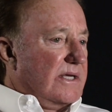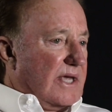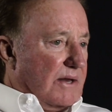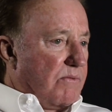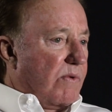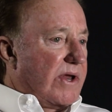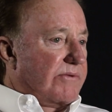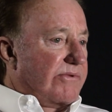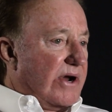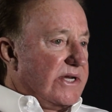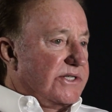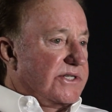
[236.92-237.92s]
and win
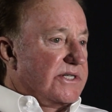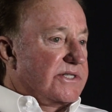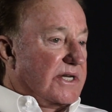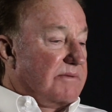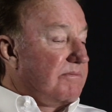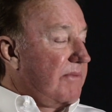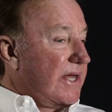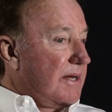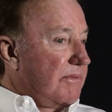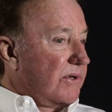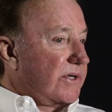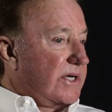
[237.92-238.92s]
races and be
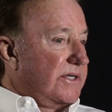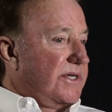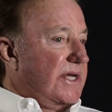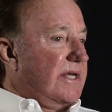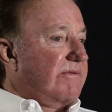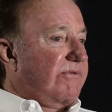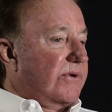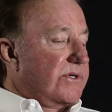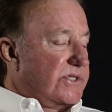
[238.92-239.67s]
able to contend for a